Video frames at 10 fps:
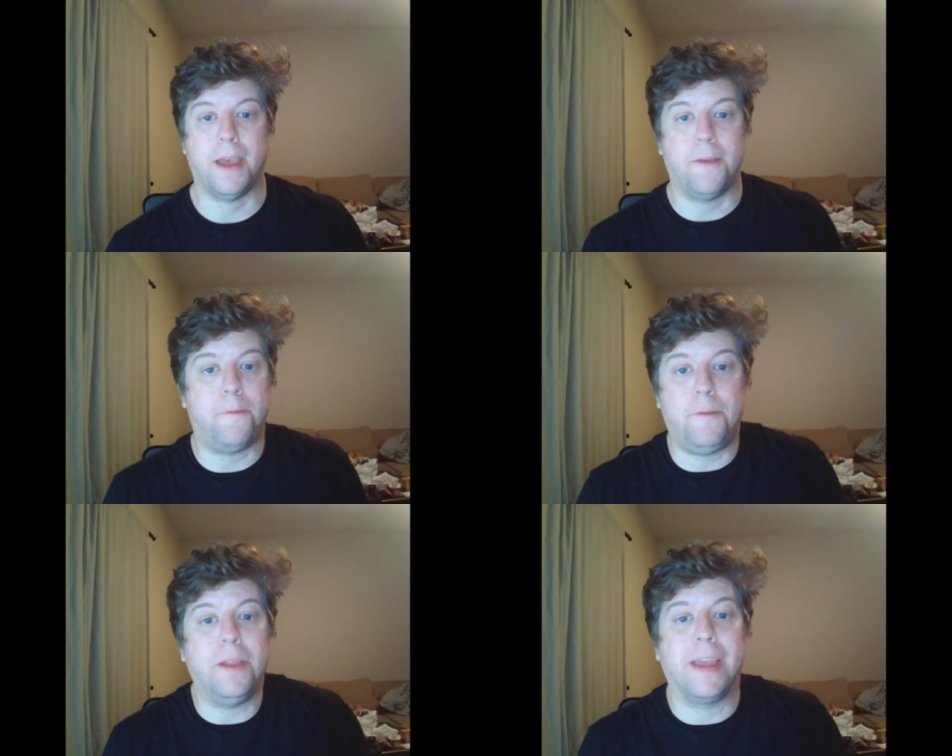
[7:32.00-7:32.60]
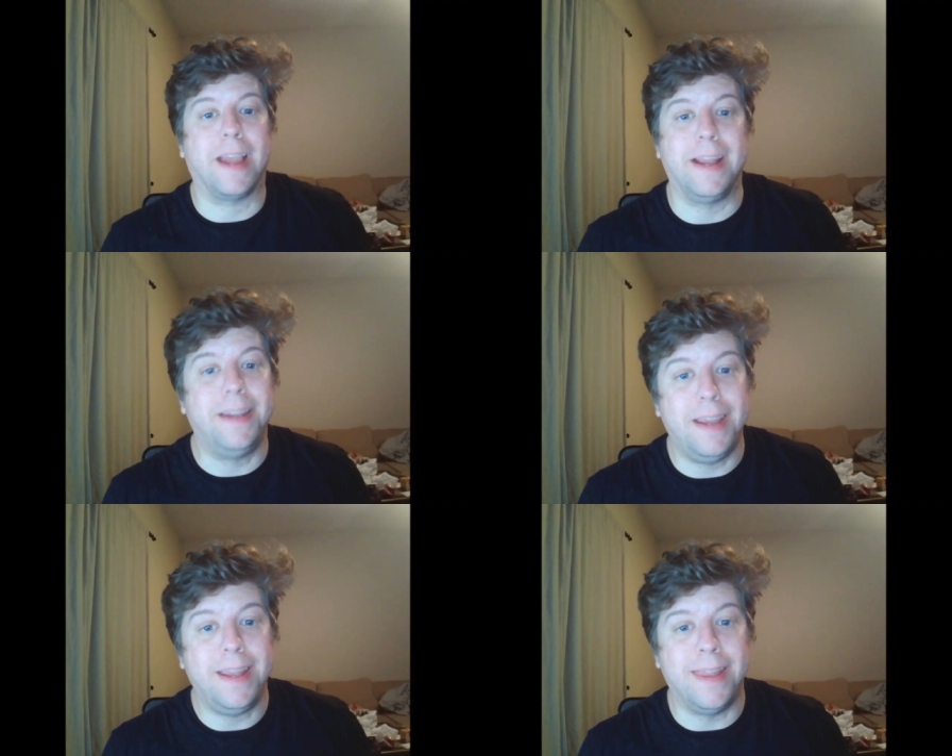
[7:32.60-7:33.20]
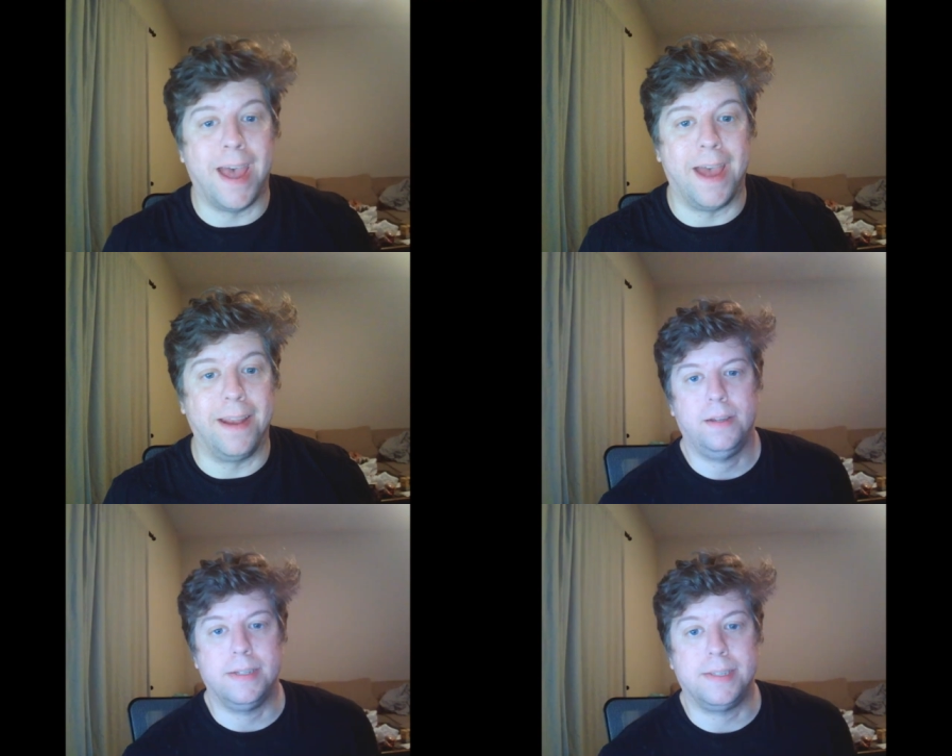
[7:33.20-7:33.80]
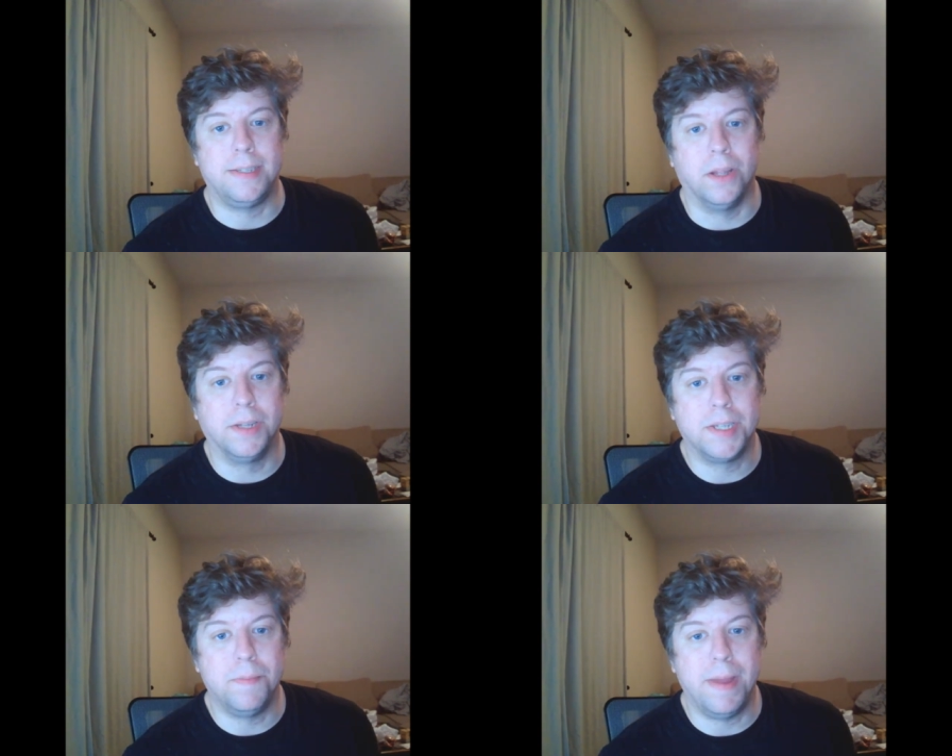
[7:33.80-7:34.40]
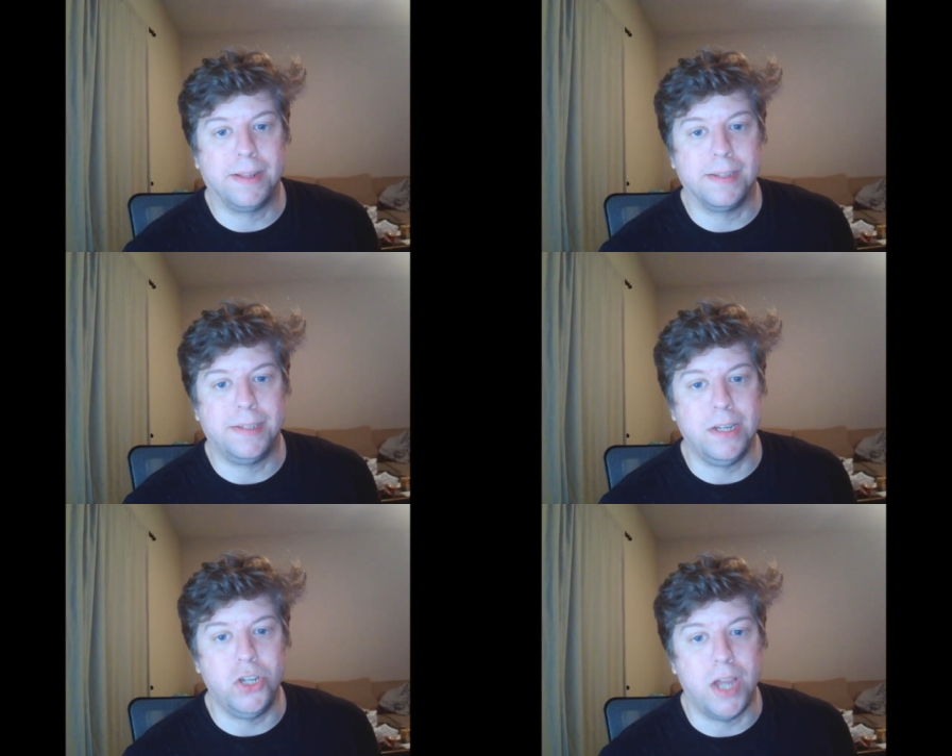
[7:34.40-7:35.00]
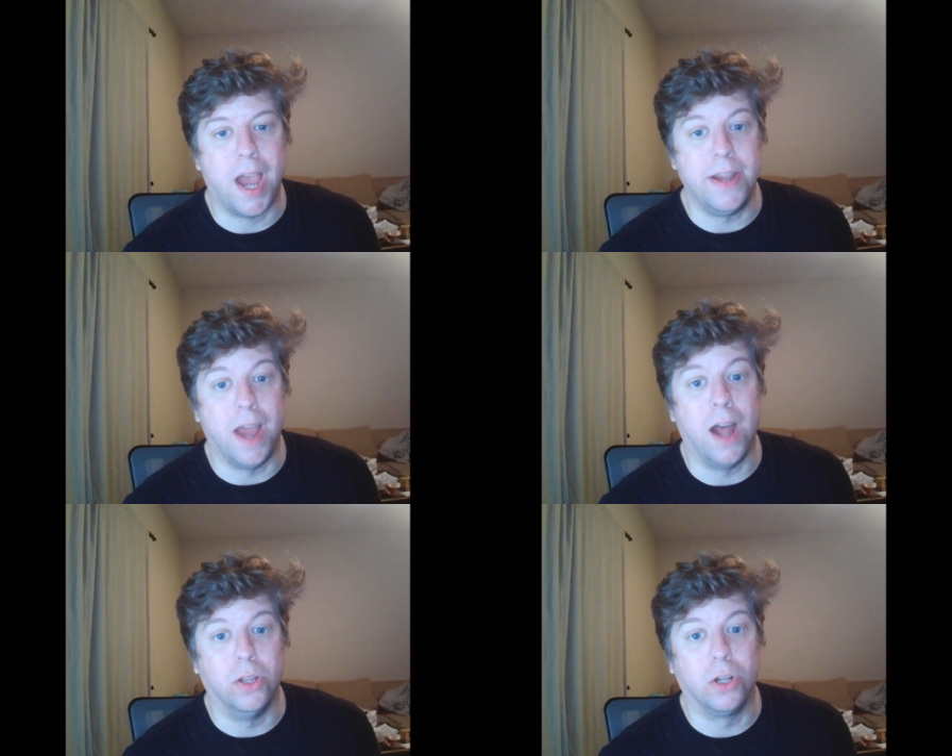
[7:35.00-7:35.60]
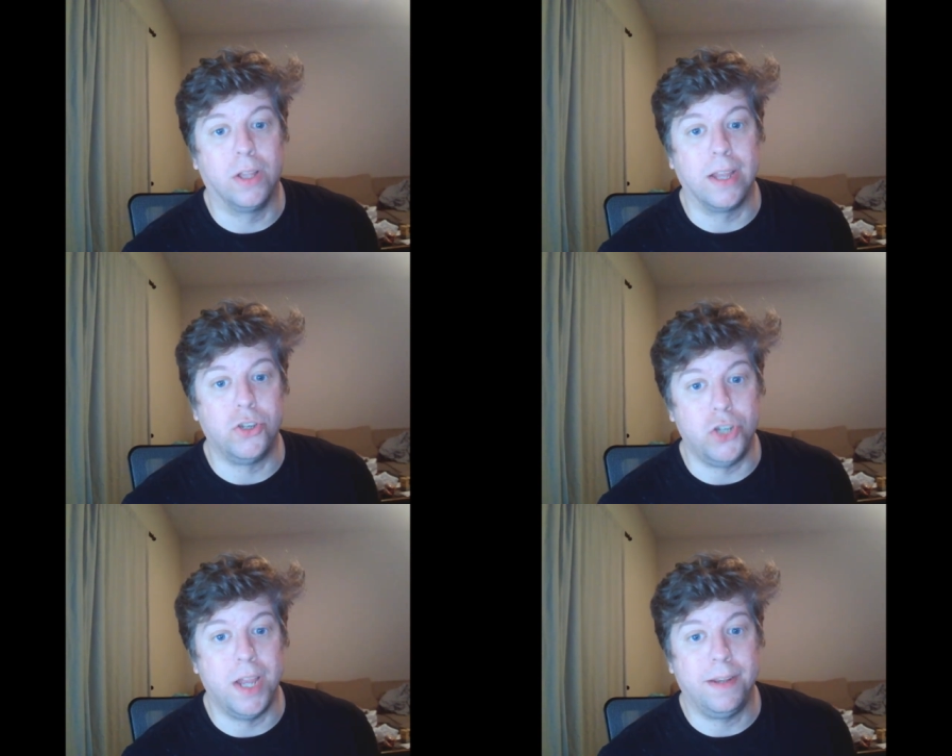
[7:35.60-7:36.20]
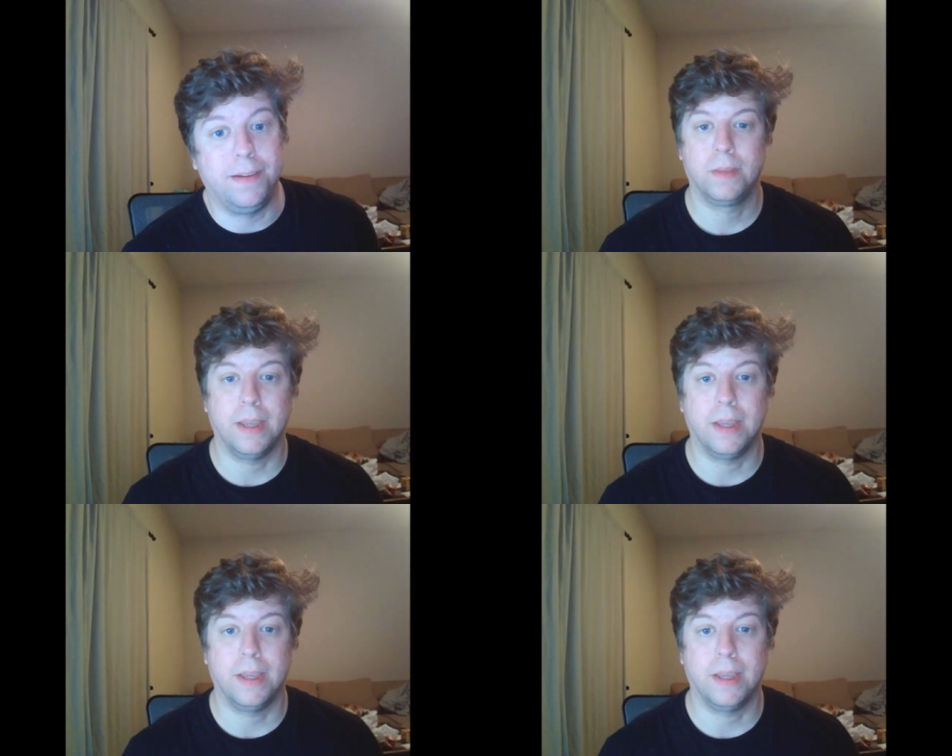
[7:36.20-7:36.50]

I feel like I did that. It still doesn't make the CGI not look like shit.